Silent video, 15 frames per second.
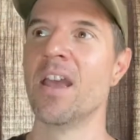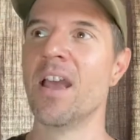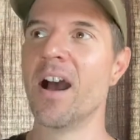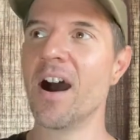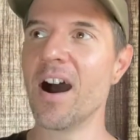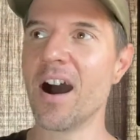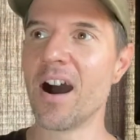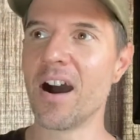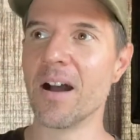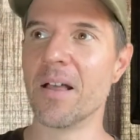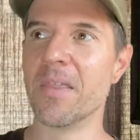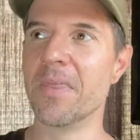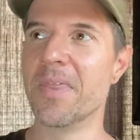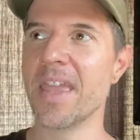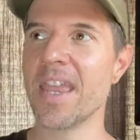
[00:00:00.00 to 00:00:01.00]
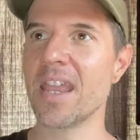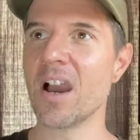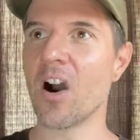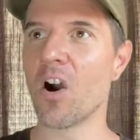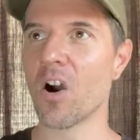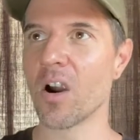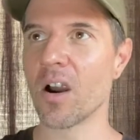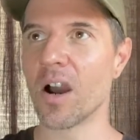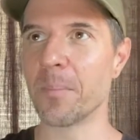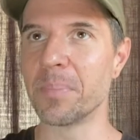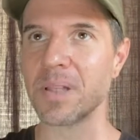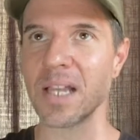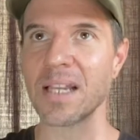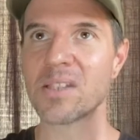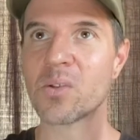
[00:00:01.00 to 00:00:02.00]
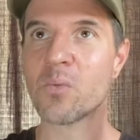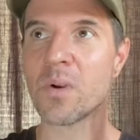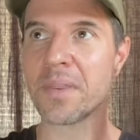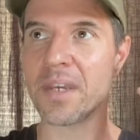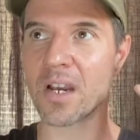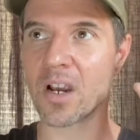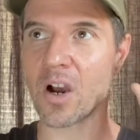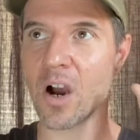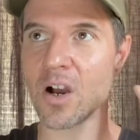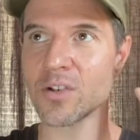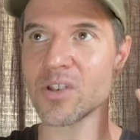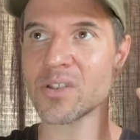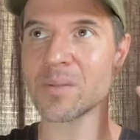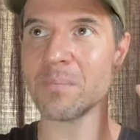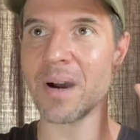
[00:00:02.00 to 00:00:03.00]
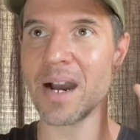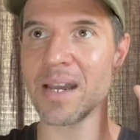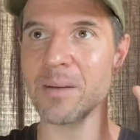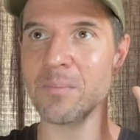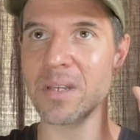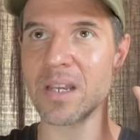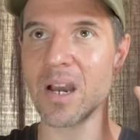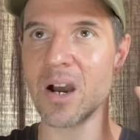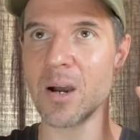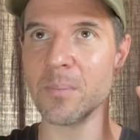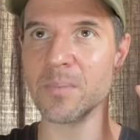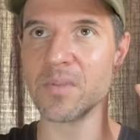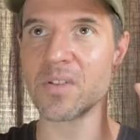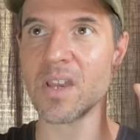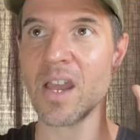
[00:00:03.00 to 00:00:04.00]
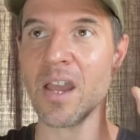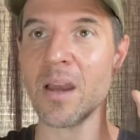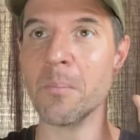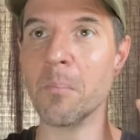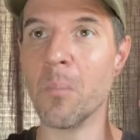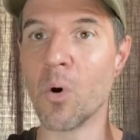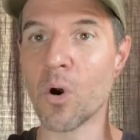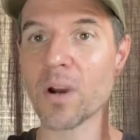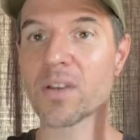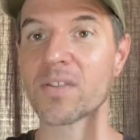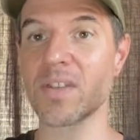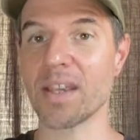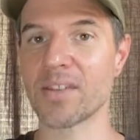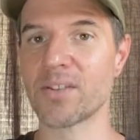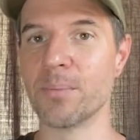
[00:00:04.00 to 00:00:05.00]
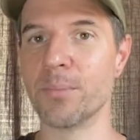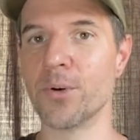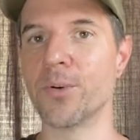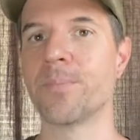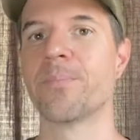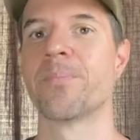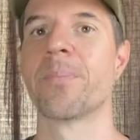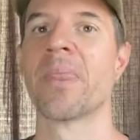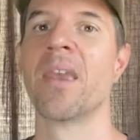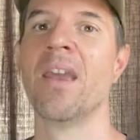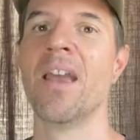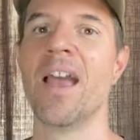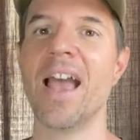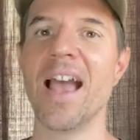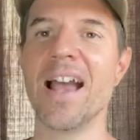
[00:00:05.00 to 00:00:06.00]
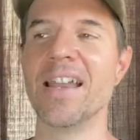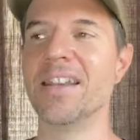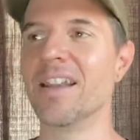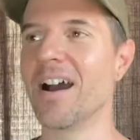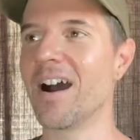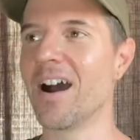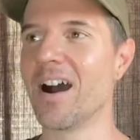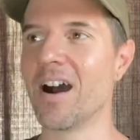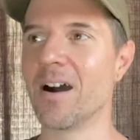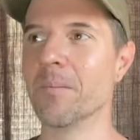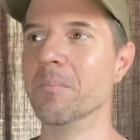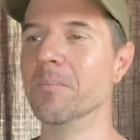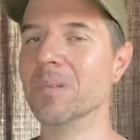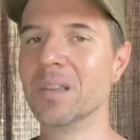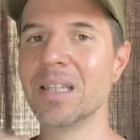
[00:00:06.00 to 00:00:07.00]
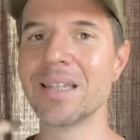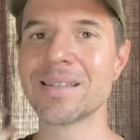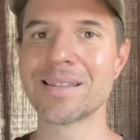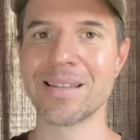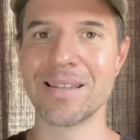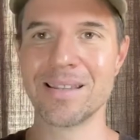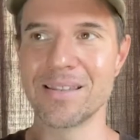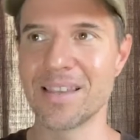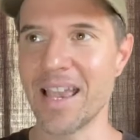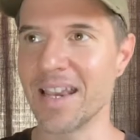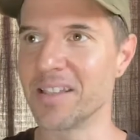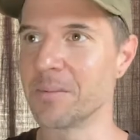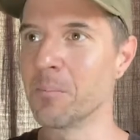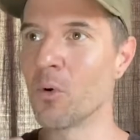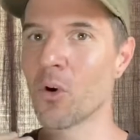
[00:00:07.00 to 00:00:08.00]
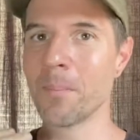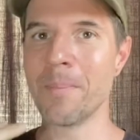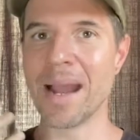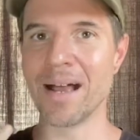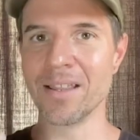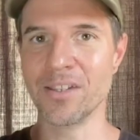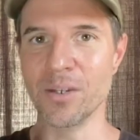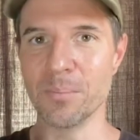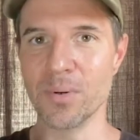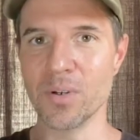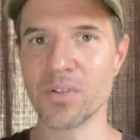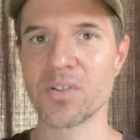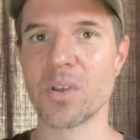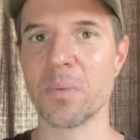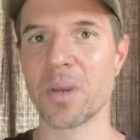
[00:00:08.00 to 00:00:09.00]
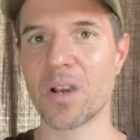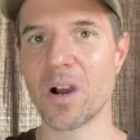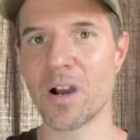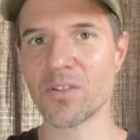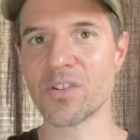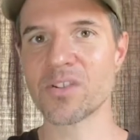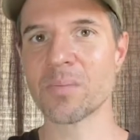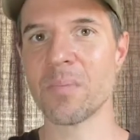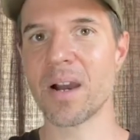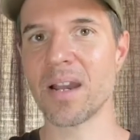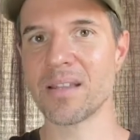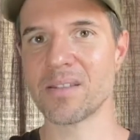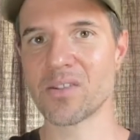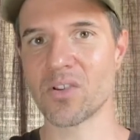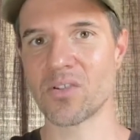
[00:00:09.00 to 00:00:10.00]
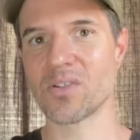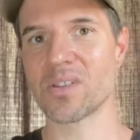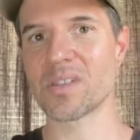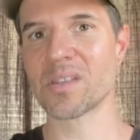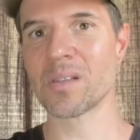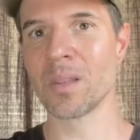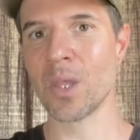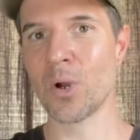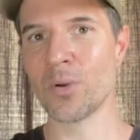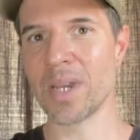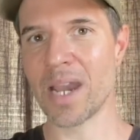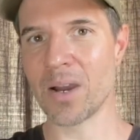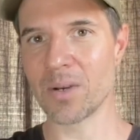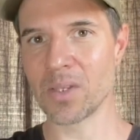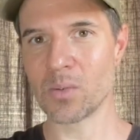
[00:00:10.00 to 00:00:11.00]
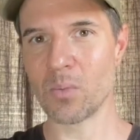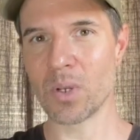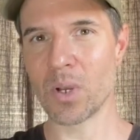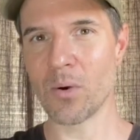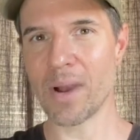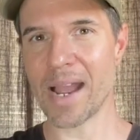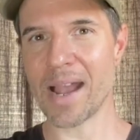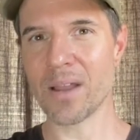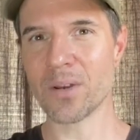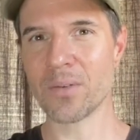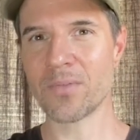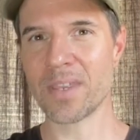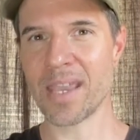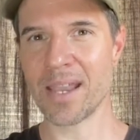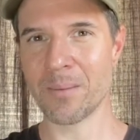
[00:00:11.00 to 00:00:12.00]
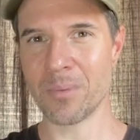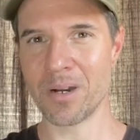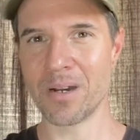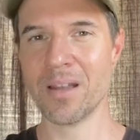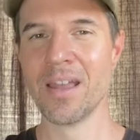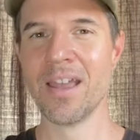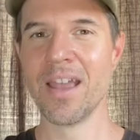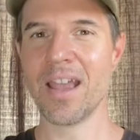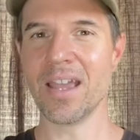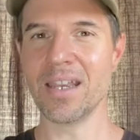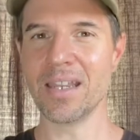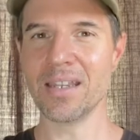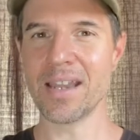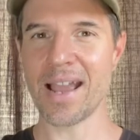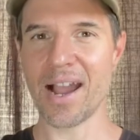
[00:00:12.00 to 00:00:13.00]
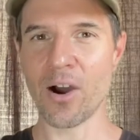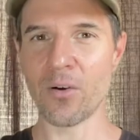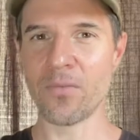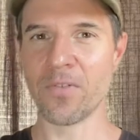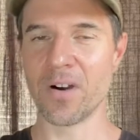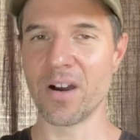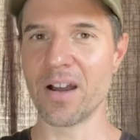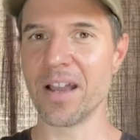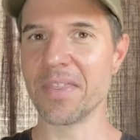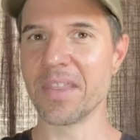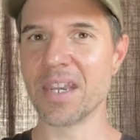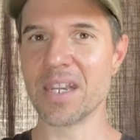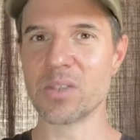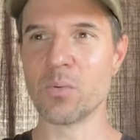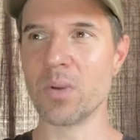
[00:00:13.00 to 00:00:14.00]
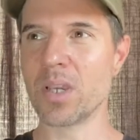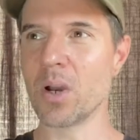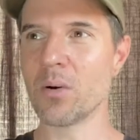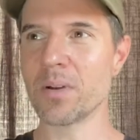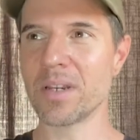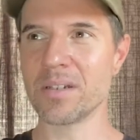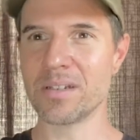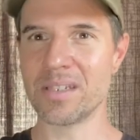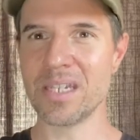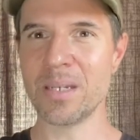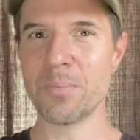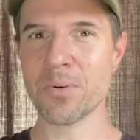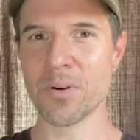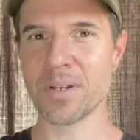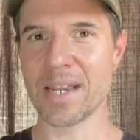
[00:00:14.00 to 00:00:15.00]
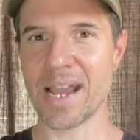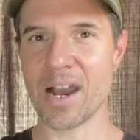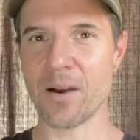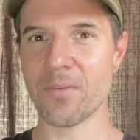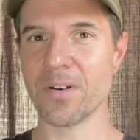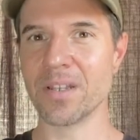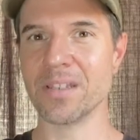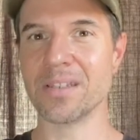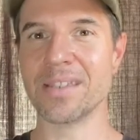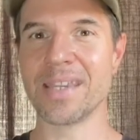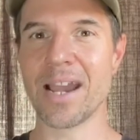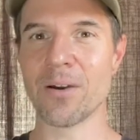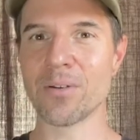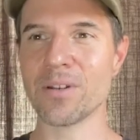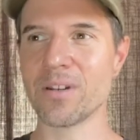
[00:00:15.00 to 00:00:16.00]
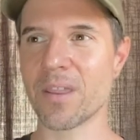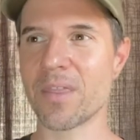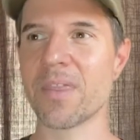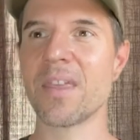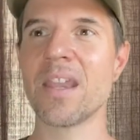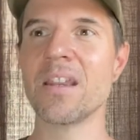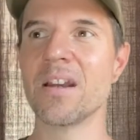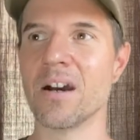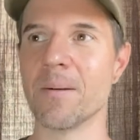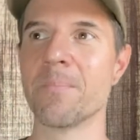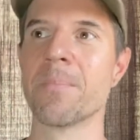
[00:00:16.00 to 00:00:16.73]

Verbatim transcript: Uh, they are a place where the unconscious mind becomes more accessible and uh, listens and is more malleable. So the conscious mind starts to slow down as we go out of gamma and into alpha. And then as we go in deeper into alpha and down into theta,